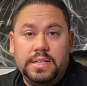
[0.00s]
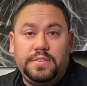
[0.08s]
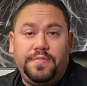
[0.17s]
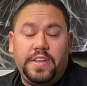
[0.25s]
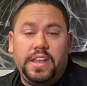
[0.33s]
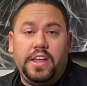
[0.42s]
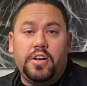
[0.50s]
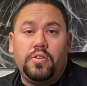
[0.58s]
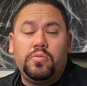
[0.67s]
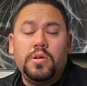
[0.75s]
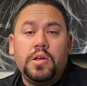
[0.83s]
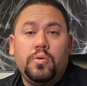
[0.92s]
this
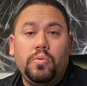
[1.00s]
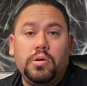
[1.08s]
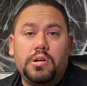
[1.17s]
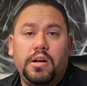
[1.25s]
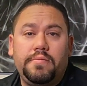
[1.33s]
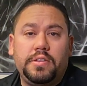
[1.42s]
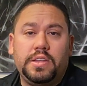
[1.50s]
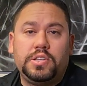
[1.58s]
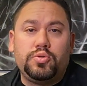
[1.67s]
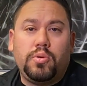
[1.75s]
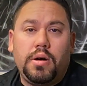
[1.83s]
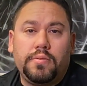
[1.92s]
video, we'll cover the
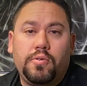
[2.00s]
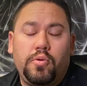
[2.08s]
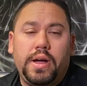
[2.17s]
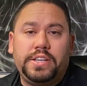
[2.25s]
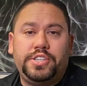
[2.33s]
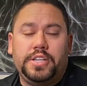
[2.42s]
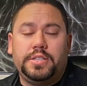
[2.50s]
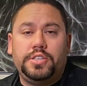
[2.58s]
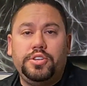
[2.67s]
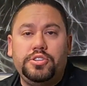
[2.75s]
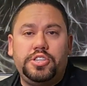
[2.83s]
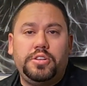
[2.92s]
12
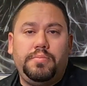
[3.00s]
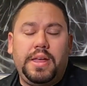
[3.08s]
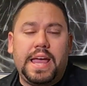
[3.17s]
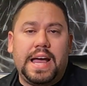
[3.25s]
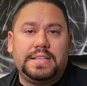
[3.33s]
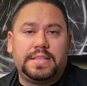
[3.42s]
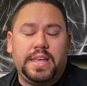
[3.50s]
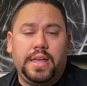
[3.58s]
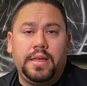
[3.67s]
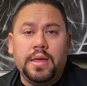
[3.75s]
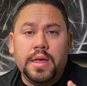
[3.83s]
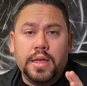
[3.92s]
questions you should be
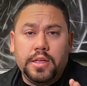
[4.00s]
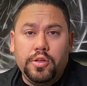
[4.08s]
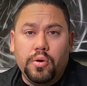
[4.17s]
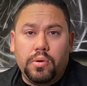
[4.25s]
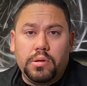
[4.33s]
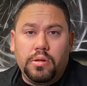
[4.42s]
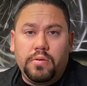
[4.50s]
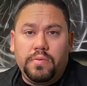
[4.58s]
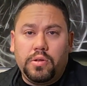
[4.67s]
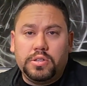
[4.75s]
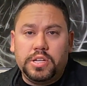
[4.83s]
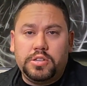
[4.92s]
asking your low
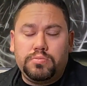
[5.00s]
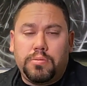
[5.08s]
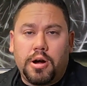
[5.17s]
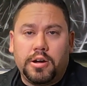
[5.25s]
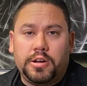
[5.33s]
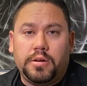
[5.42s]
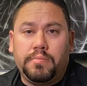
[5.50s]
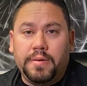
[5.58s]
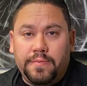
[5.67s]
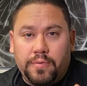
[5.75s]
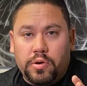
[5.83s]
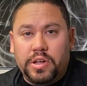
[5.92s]
voltage partner
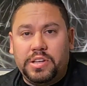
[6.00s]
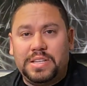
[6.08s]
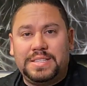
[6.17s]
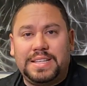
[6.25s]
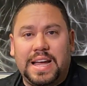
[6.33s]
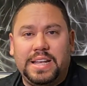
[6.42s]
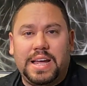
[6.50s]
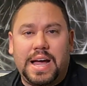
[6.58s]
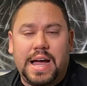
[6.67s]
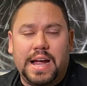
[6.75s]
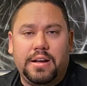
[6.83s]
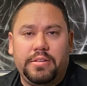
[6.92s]
before you decide to
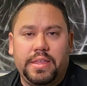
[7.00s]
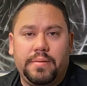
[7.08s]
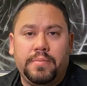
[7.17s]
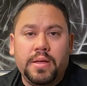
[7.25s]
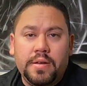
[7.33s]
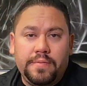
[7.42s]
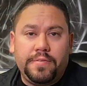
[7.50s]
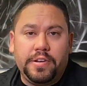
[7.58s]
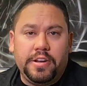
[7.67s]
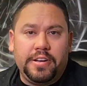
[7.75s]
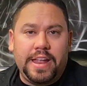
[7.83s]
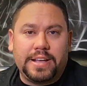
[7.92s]
hire them for
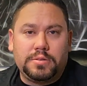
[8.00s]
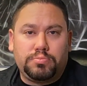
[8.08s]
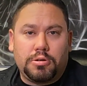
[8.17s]
your next